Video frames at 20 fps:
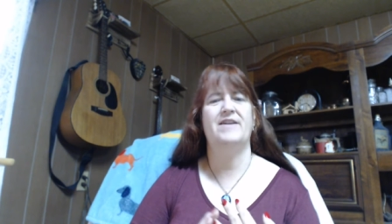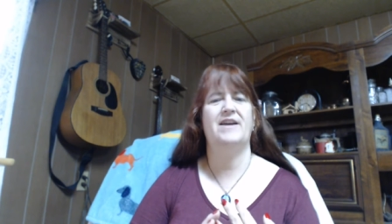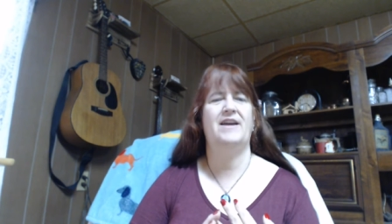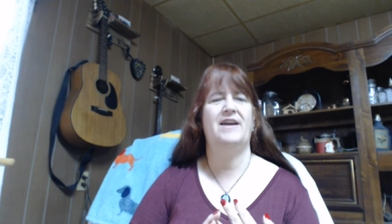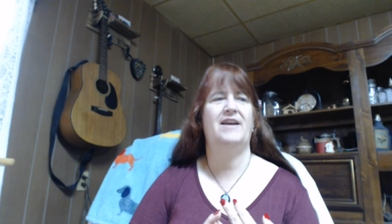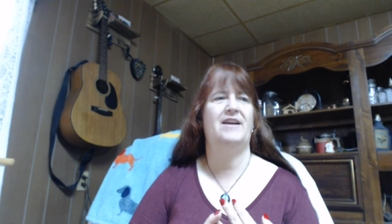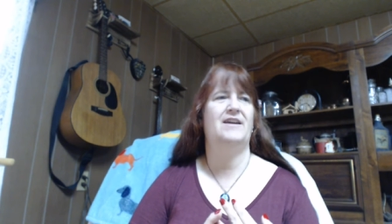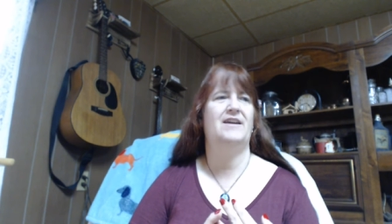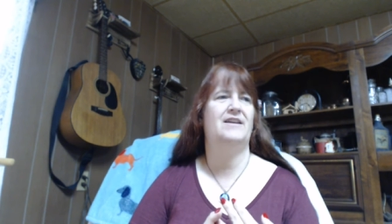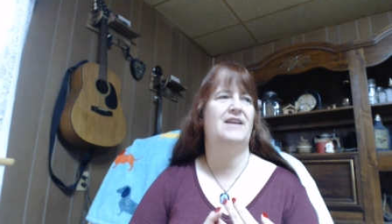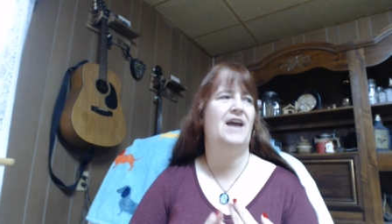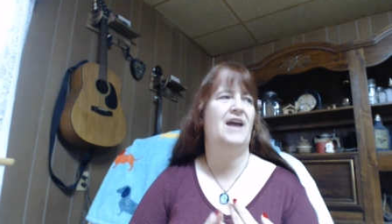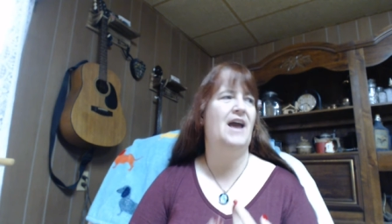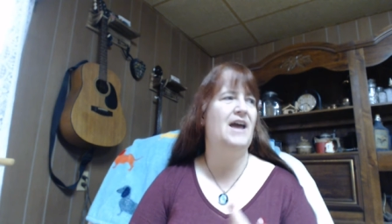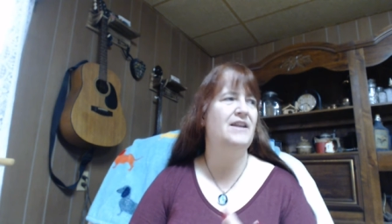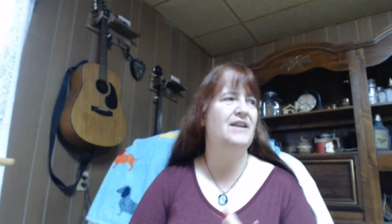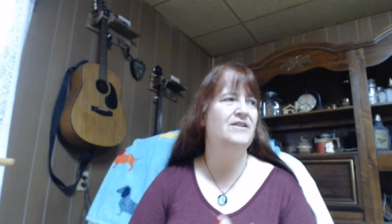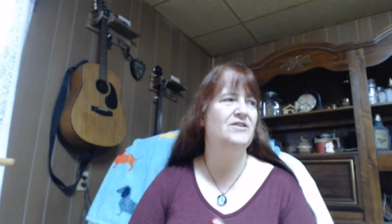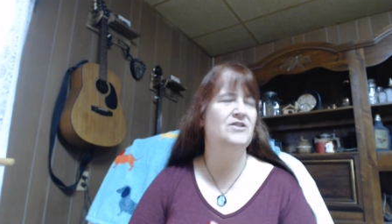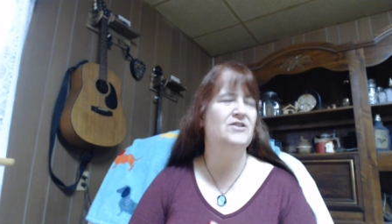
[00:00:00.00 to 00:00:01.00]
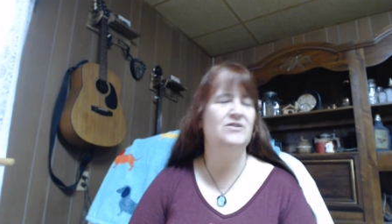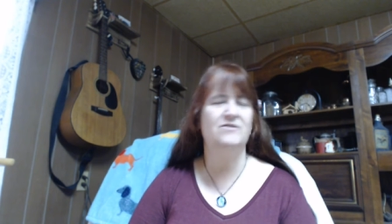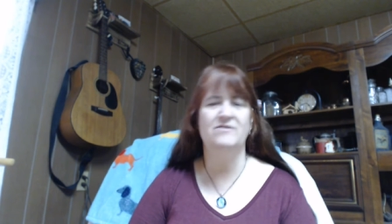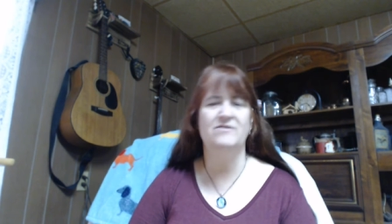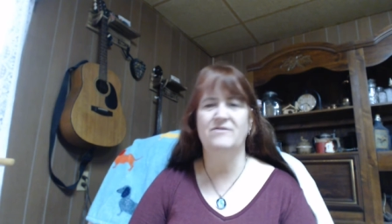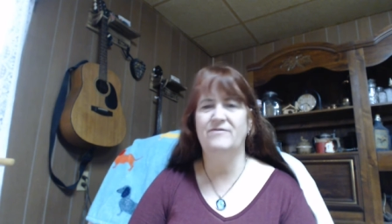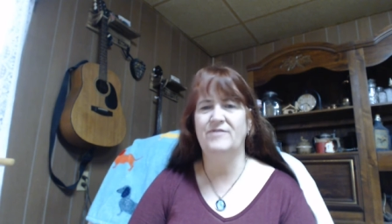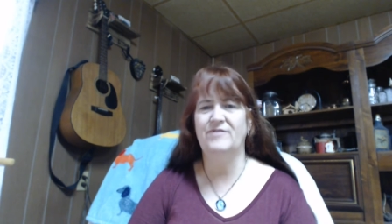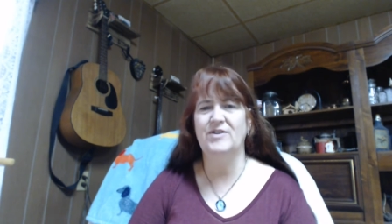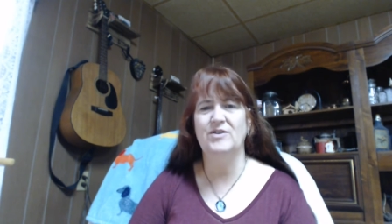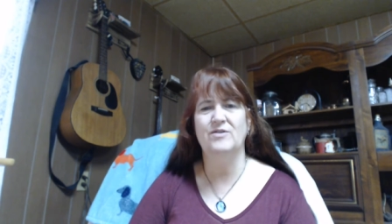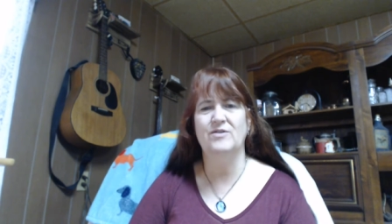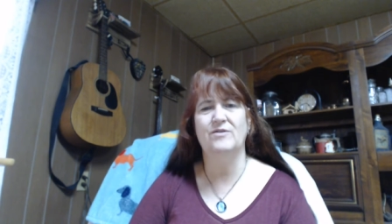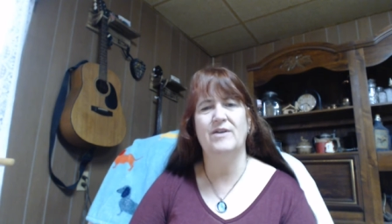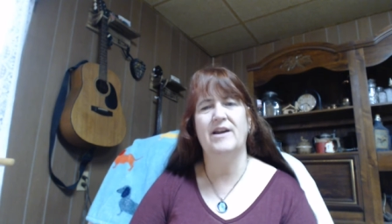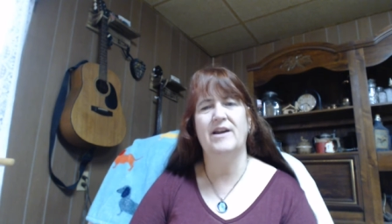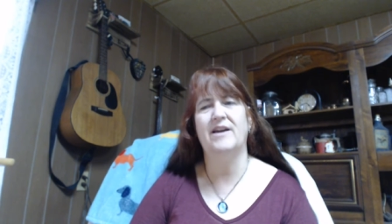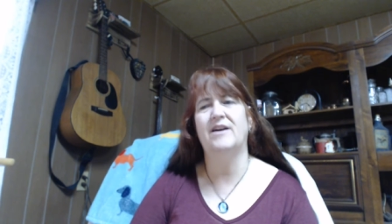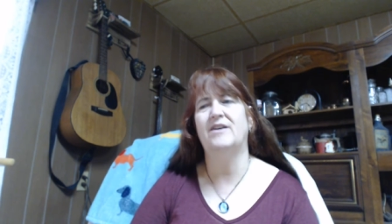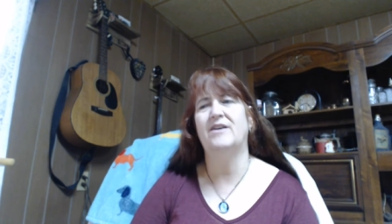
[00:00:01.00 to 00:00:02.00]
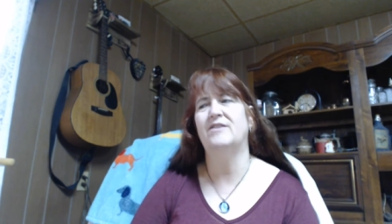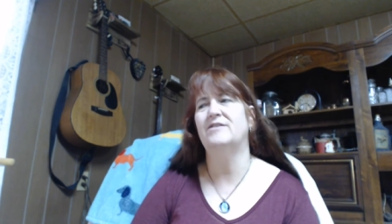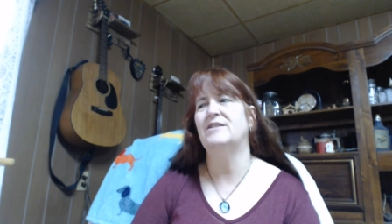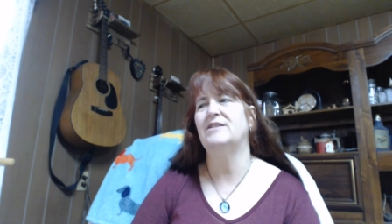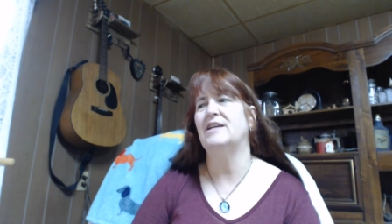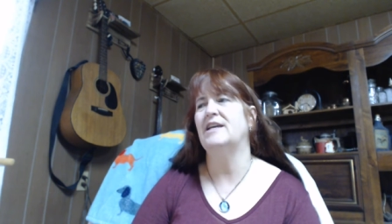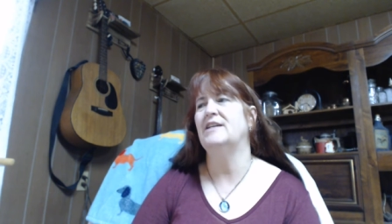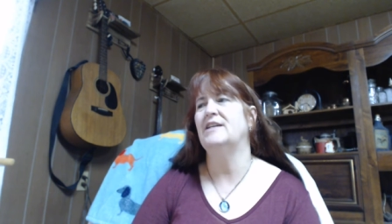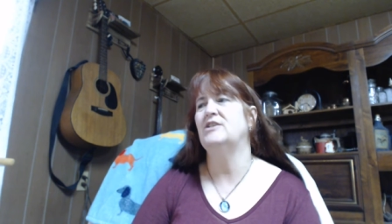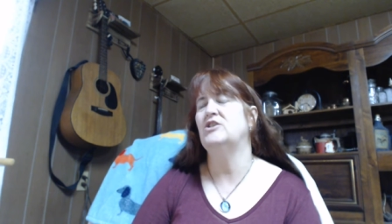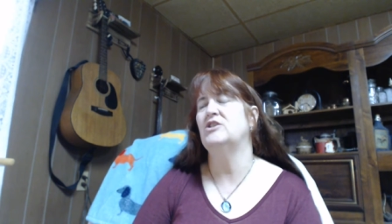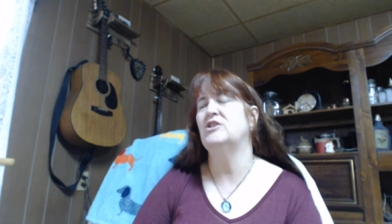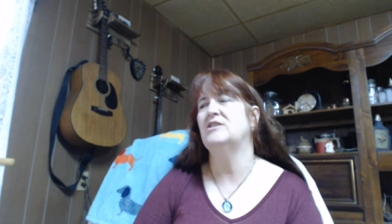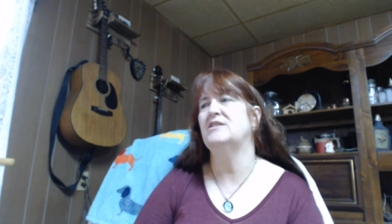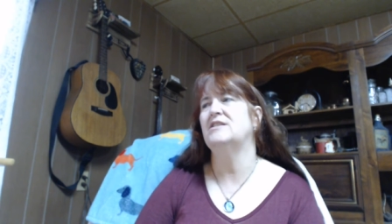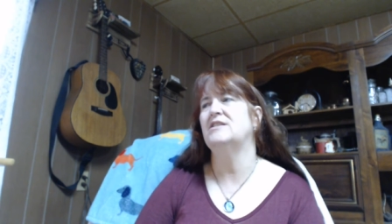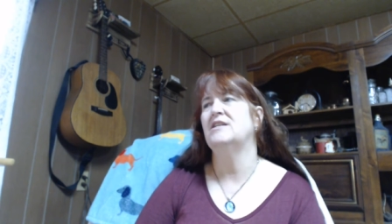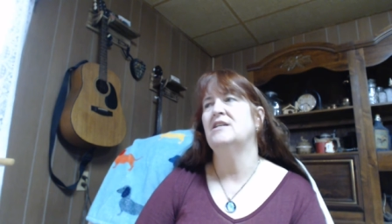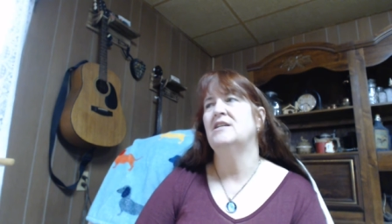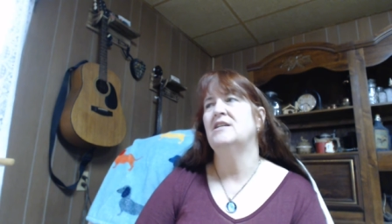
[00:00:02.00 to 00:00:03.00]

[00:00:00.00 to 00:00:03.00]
and had food around and just